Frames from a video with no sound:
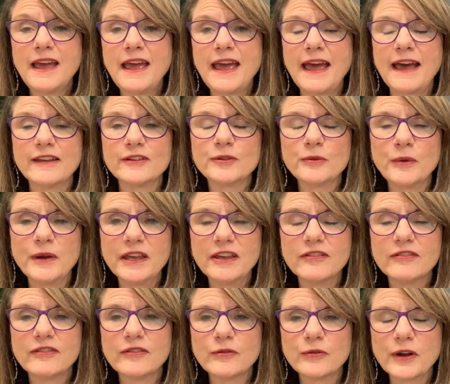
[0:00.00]
as
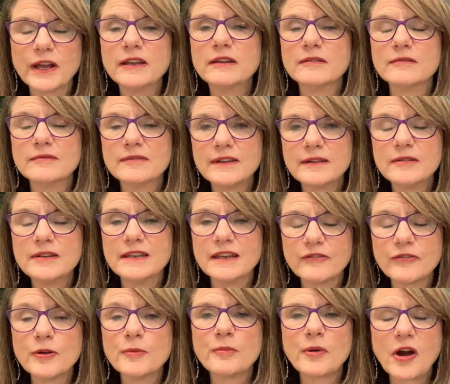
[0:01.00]
we've written
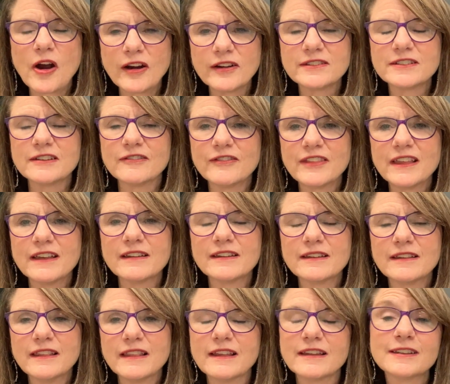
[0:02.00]
different parts of
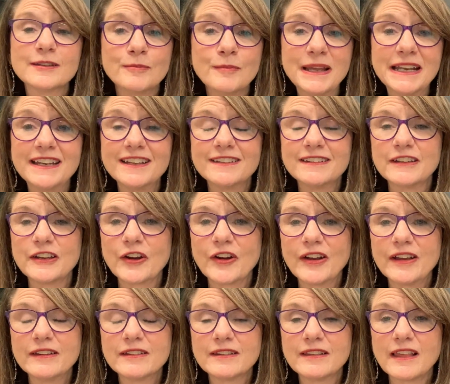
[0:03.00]
this
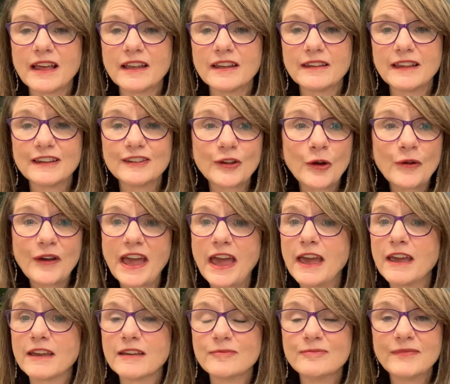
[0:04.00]
mini-series, that it's
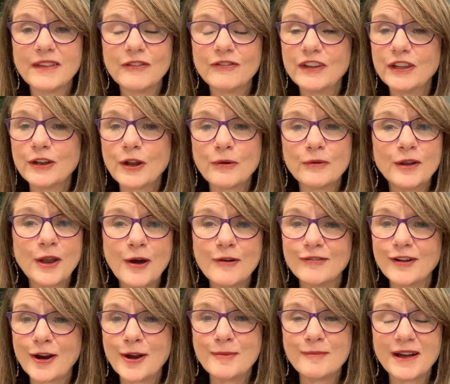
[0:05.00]
okay if you don't know
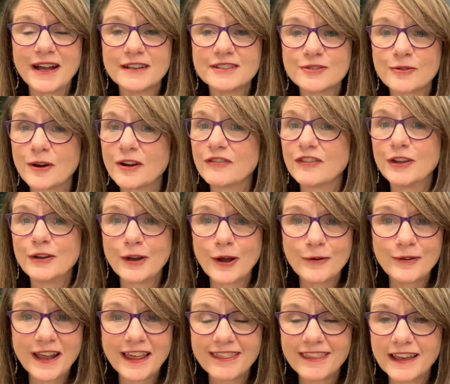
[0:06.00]
very much or if you know
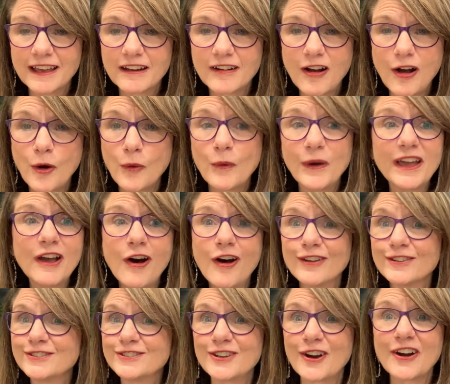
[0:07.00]
nothing at all. We all
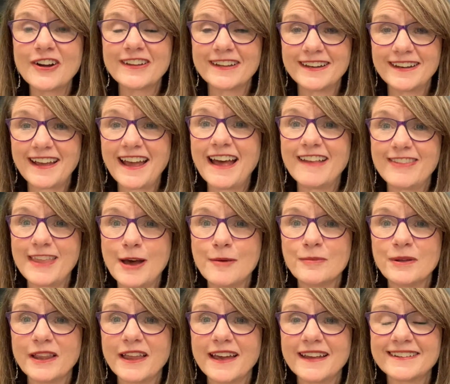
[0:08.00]
started at that
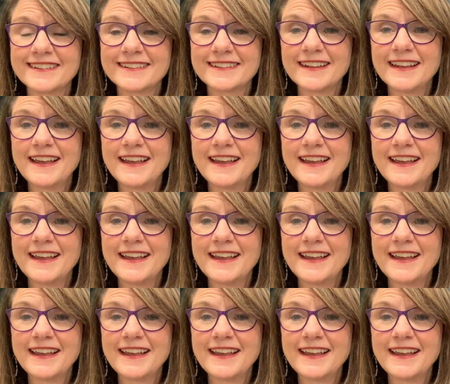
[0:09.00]
place.